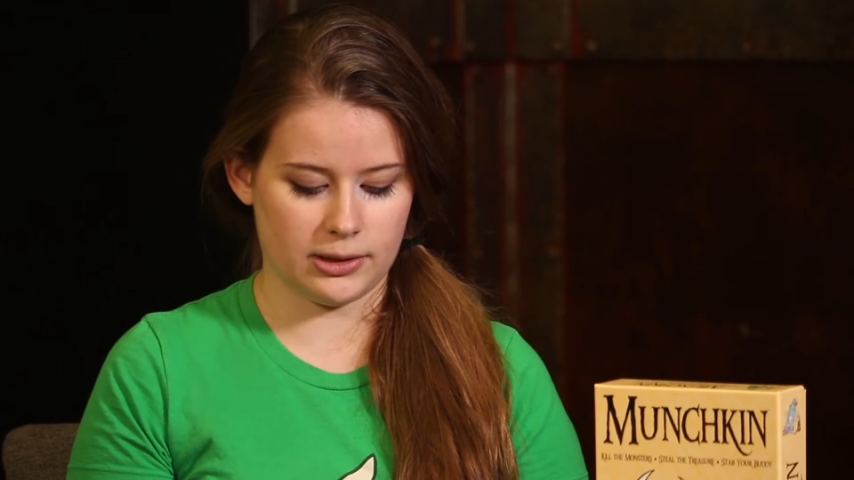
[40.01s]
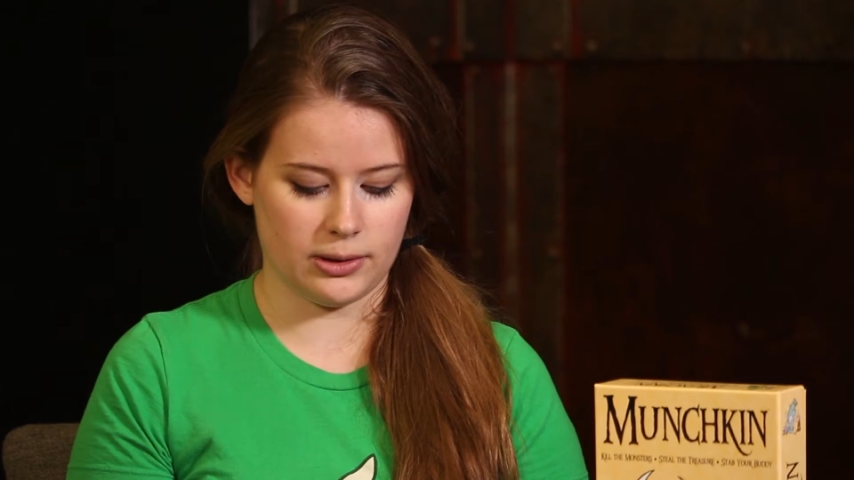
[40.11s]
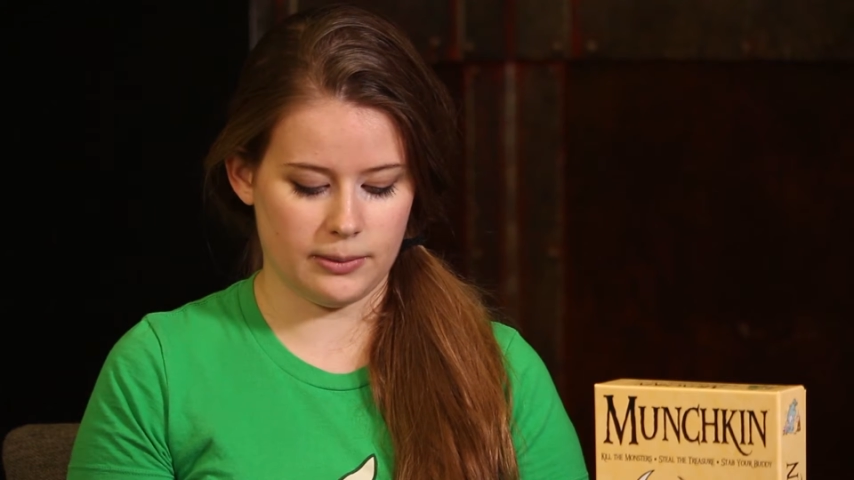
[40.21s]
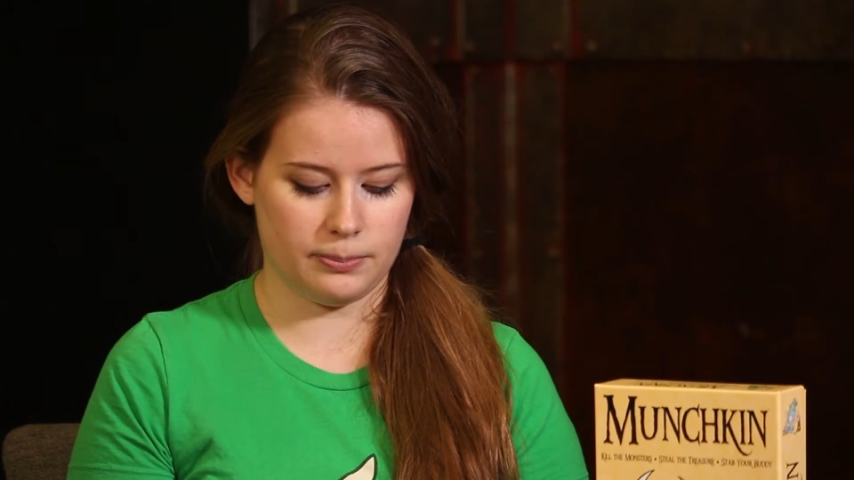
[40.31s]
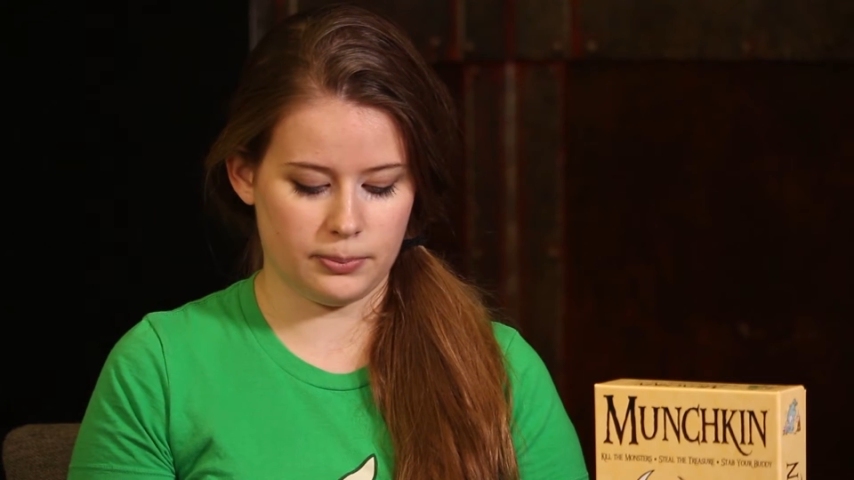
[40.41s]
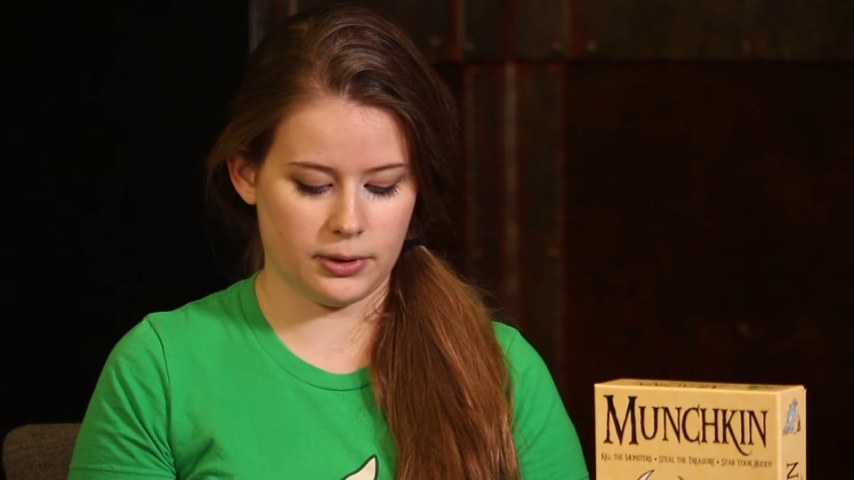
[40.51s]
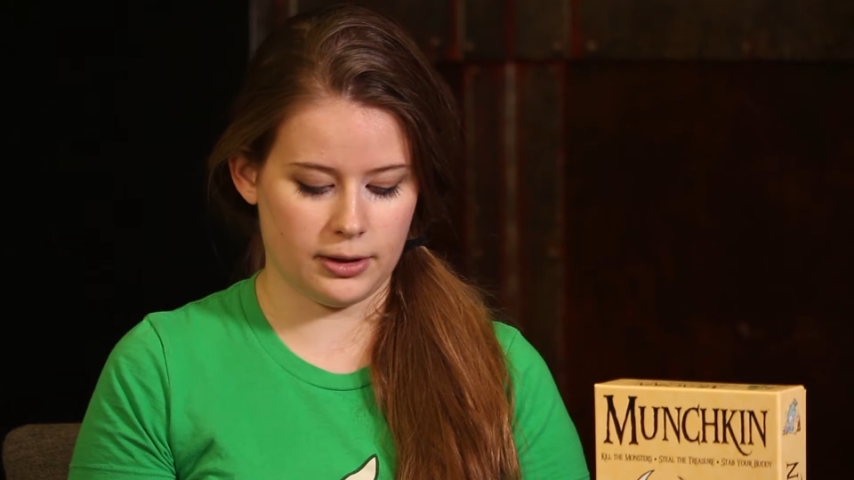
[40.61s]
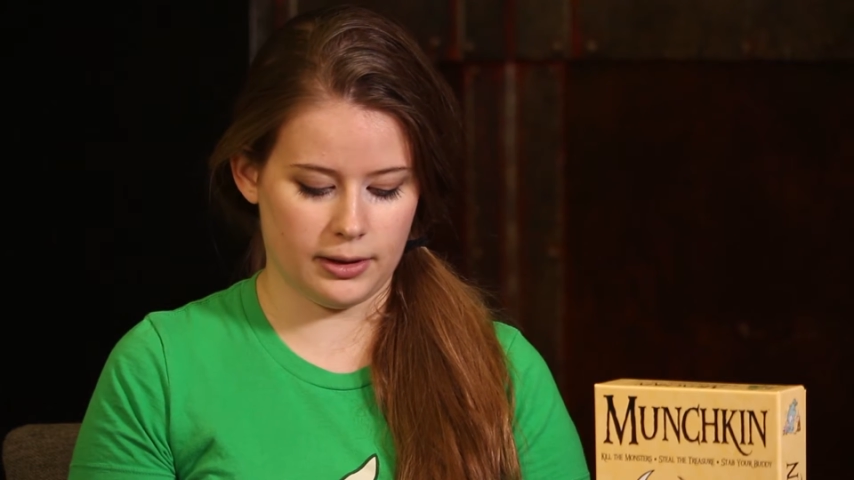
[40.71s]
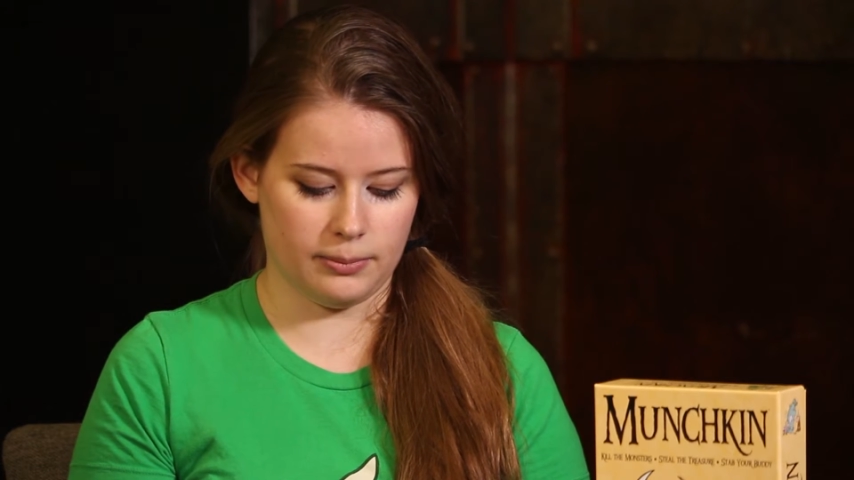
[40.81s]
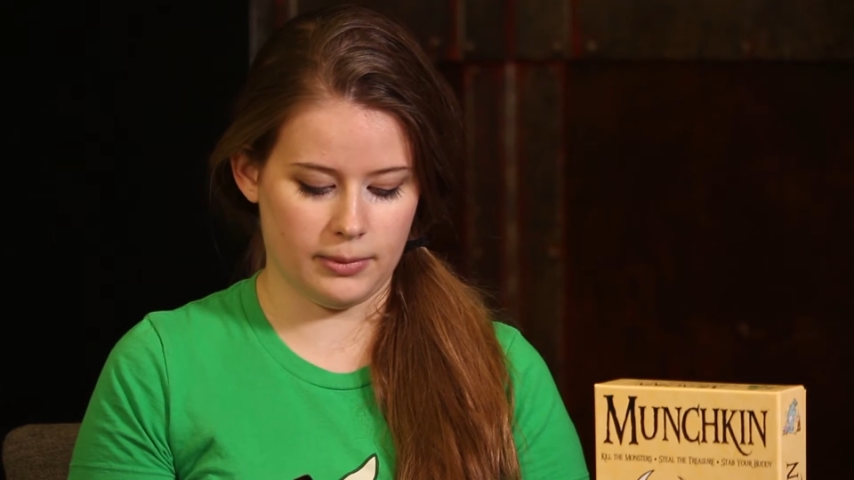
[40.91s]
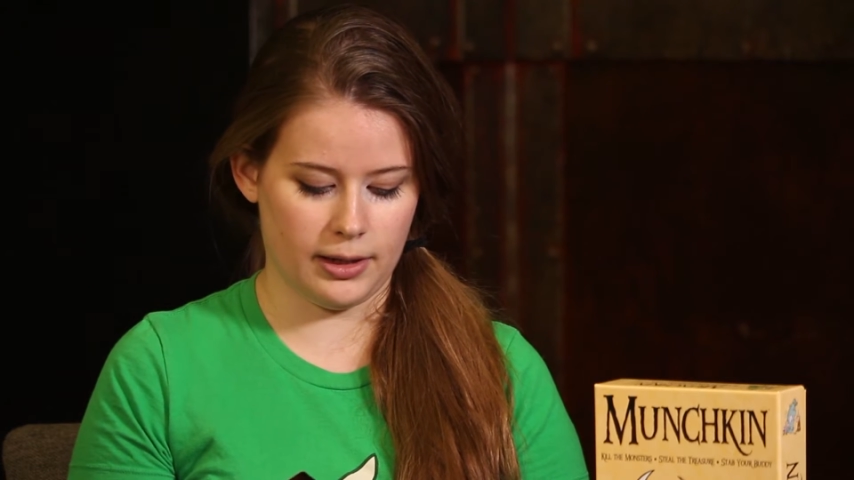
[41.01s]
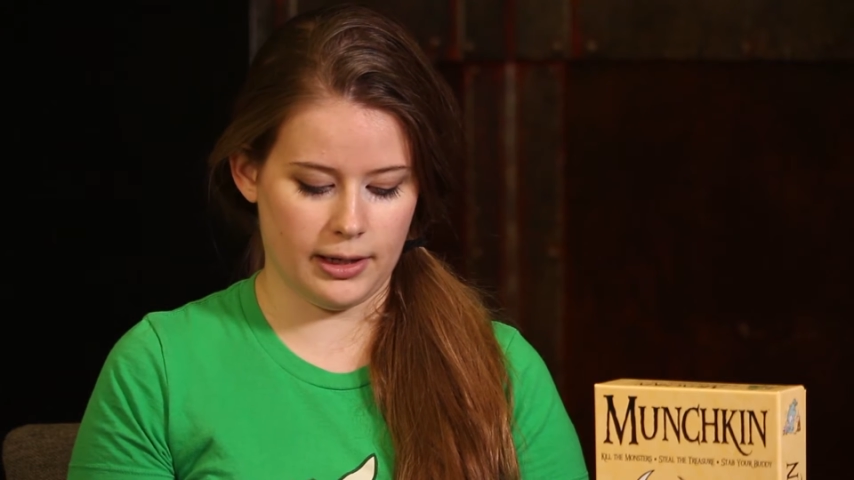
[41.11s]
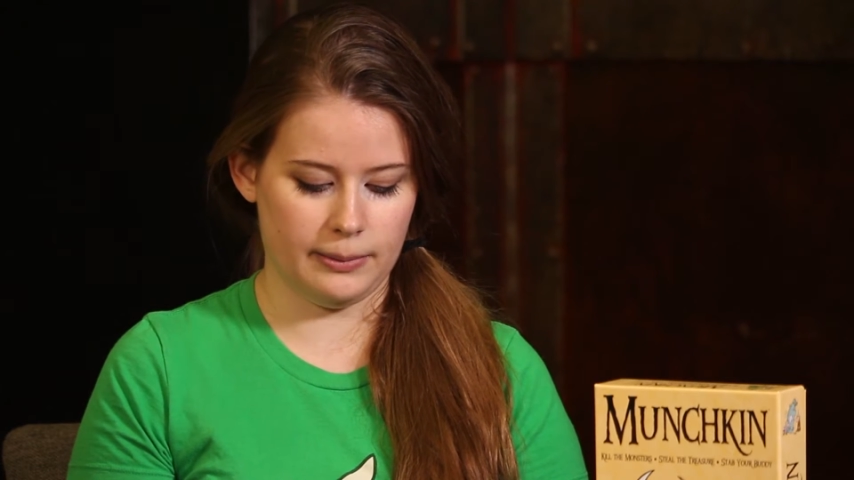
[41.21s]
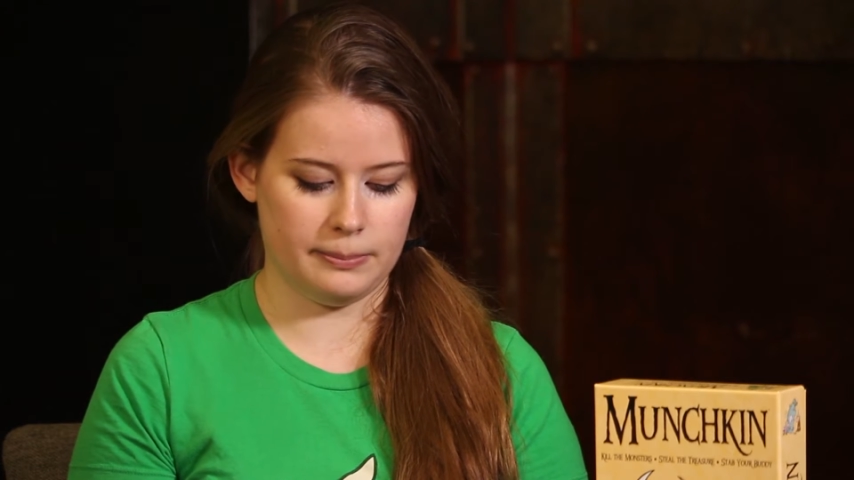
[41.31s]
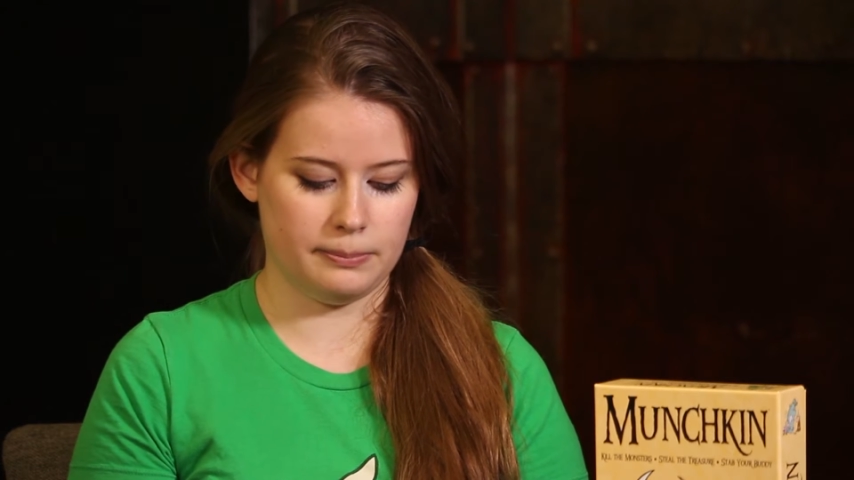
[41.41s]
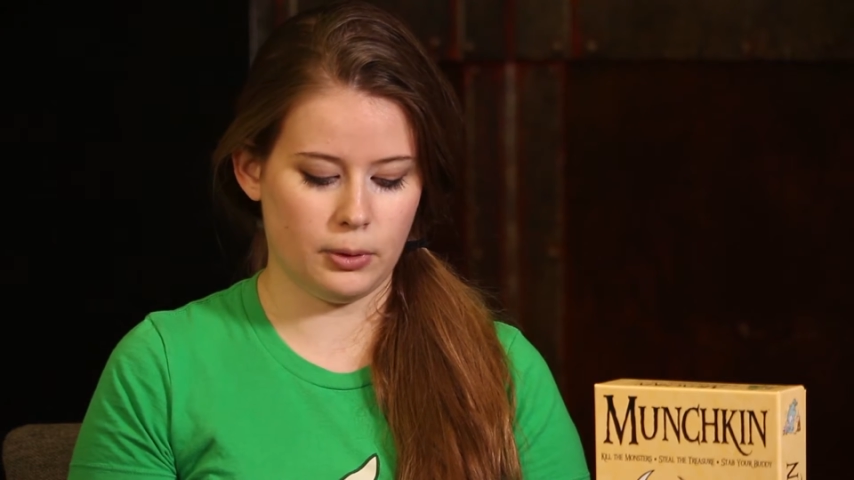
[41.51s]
to put on my